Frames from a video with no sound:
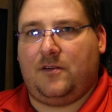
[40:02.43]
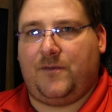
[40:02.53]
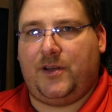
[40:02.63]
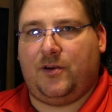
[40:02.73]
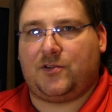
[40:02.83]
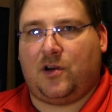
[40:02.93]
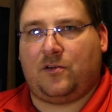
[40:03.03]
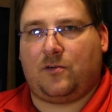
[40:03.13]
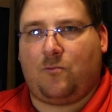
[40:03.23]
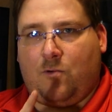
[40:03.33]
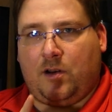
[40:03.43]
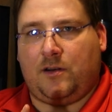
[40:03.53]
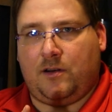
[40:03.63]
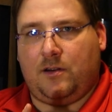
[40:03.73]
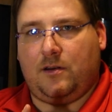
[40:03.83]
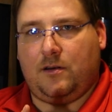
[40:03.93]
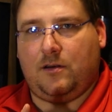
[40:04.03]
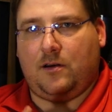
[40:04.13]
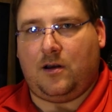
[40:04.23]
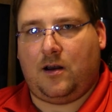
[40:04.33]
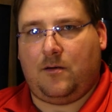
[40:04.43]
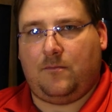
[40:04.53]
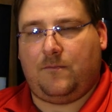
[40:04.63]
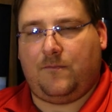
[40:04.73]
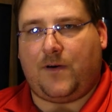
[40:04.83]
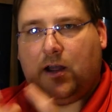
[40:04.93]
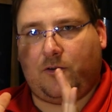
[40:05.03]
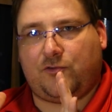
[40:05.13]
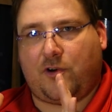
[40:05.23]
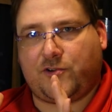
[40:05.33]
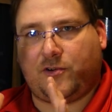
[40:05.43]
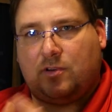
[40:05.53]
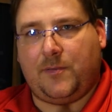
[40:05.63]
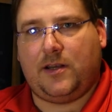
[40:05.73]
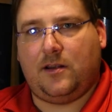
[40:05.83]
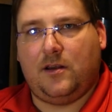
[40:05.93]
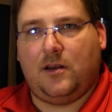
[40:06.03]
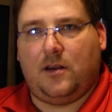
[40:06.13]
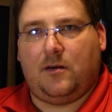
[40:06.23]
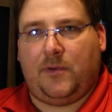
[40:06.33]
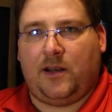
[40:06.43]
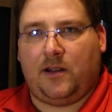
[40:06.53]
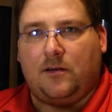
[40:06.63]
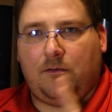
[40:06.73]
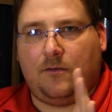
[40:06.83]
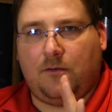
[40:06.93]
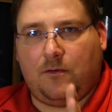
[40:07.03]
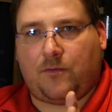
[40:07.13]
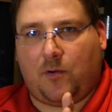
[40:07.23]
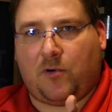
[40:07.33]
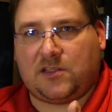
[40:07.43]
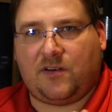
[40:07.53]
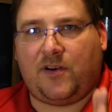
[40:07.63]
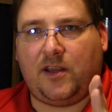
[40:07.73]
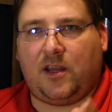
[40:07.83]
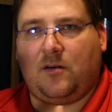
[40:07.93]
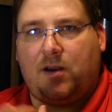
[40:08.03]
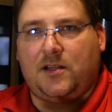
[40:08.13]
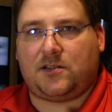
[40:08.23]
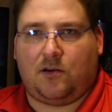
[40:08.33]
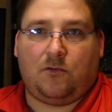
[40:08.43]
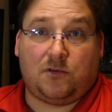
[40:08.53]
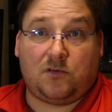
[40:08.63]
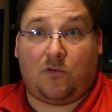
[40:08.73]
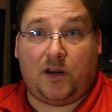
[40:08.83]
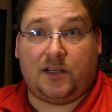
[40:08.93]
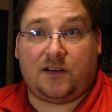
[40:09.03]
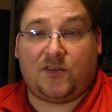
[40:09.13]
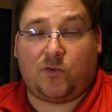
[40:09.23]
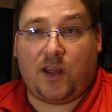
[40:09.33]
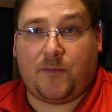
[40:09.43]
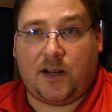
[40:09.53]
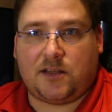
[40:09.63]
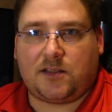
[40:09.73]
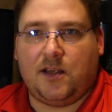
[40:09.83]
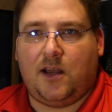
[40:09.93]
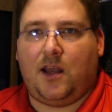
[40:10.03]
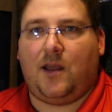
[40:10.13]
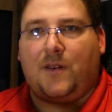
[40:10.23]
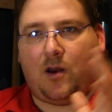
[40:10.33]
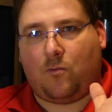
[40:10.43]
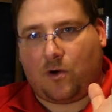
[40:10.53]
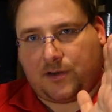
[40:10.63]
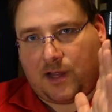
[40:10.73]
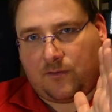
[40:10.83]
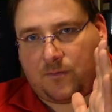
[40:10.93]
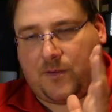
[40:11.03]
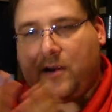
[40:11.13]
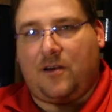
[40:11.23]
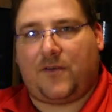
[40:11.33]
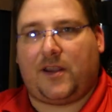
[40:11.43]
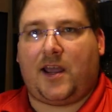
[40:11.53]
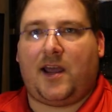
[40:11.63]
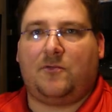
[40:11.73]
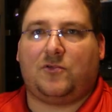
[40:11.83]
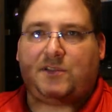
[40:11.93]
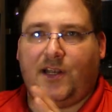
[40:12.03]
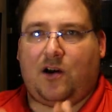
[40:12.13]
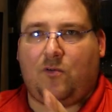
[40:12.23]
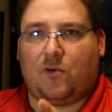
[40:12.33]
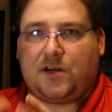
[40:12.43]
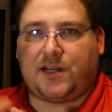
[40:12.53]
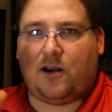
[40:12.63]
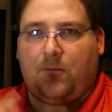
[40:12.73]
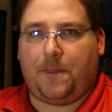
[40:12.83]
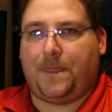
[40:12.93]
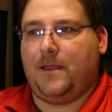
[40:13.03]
the videos under one, um, file structure limit, meaning 3.78 gigabytes, so 27, 28 minutes, and then I'll work down from there if I can. We'll see how it works out.